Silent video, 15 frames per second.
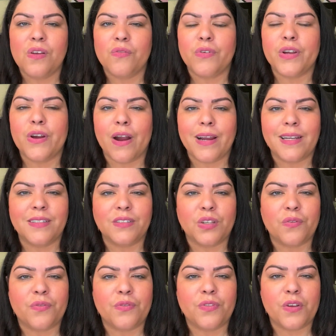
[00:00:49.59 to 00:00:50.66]
regardless
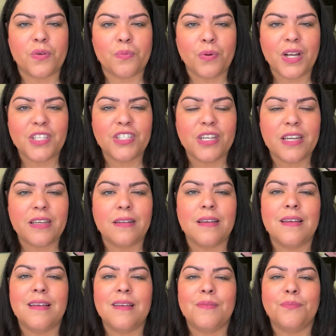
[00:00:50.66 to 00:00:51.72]
of their budget,
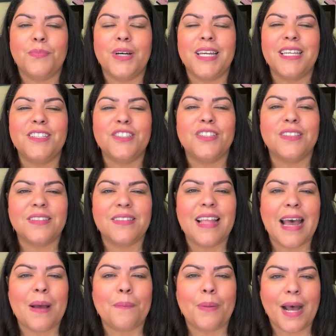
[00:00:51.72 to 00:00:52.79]
but it's just
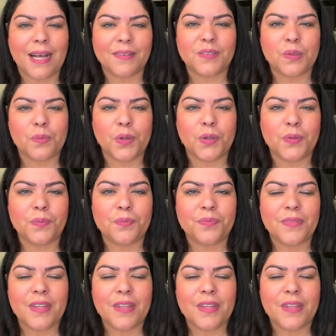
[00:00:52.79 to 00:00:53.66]
not possible.